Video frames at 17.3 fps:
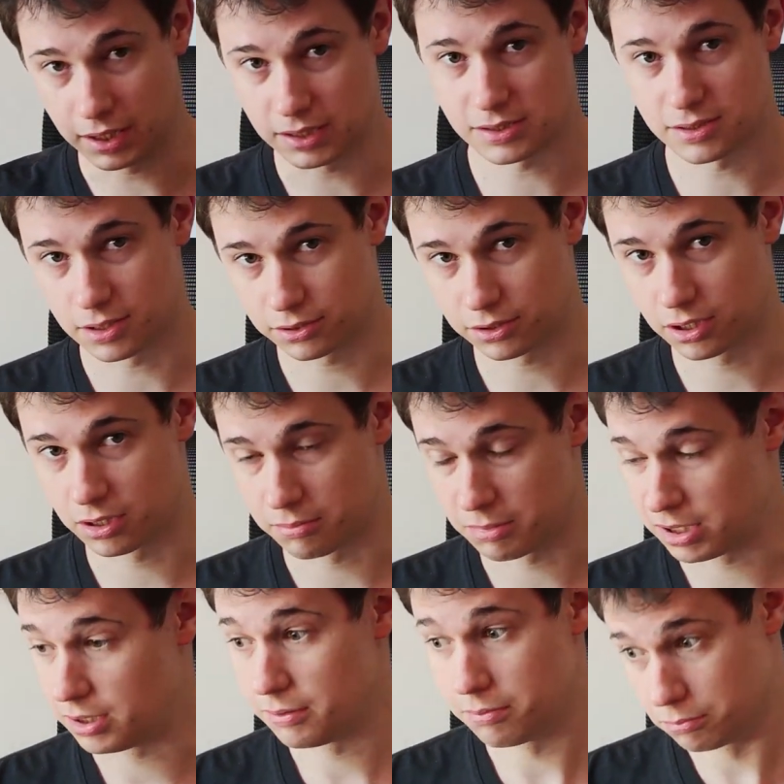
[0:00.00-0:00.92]
it's not going to
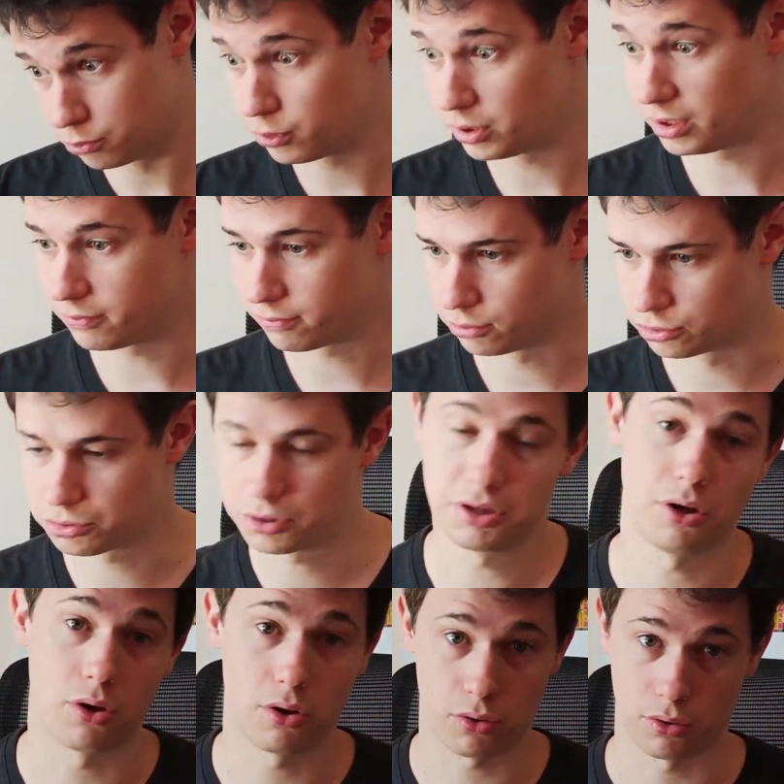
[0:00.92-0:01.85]
be really full screen,
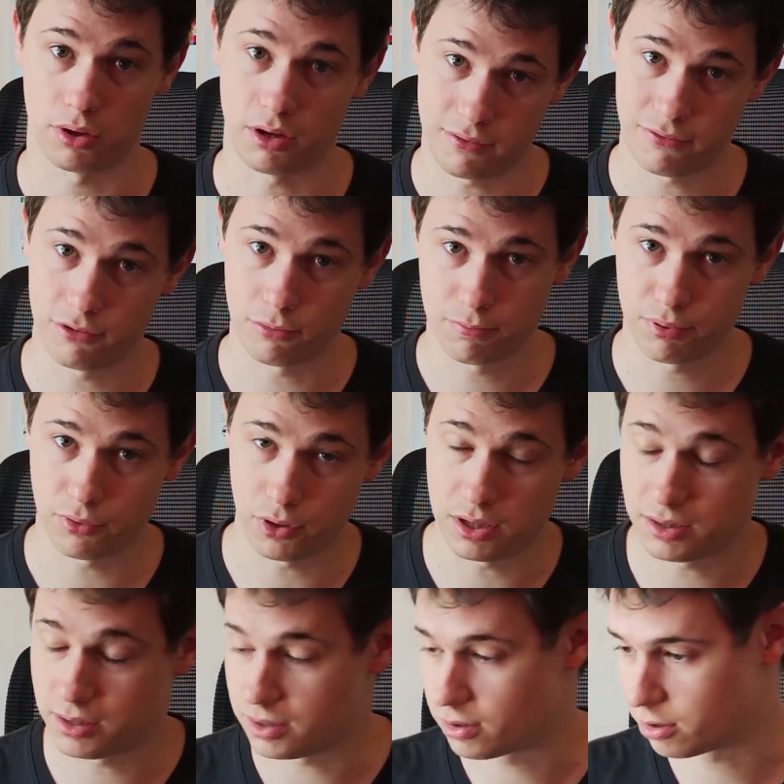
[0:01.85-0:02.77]
or if you
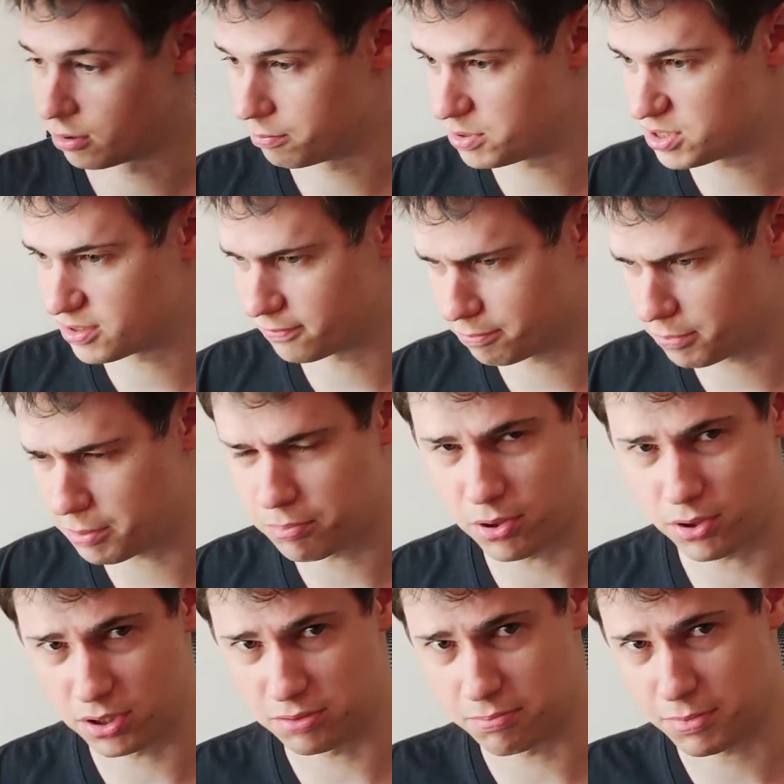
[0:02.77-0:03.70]
print it on a piece of
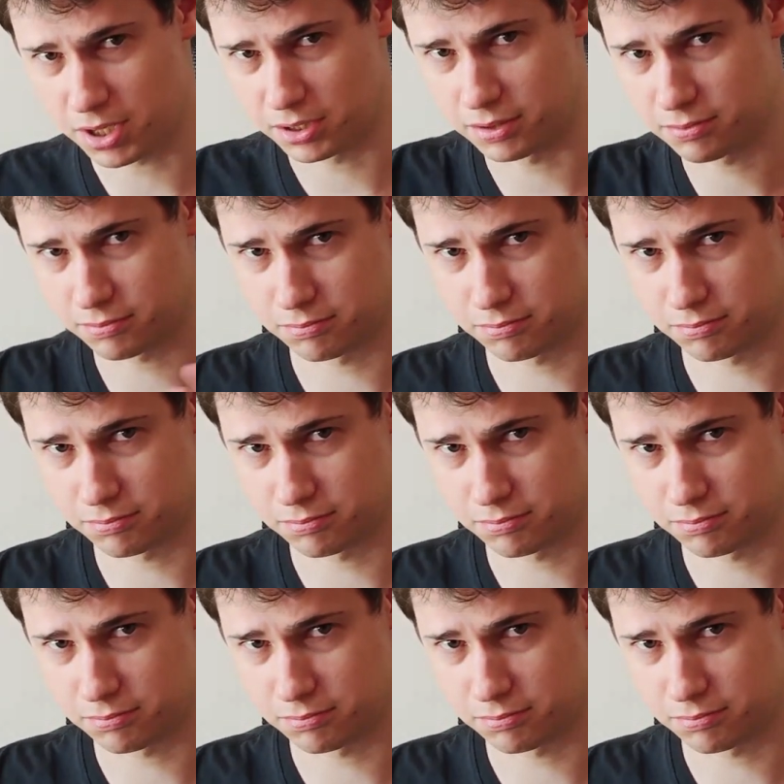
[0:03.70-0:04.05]
paper, it might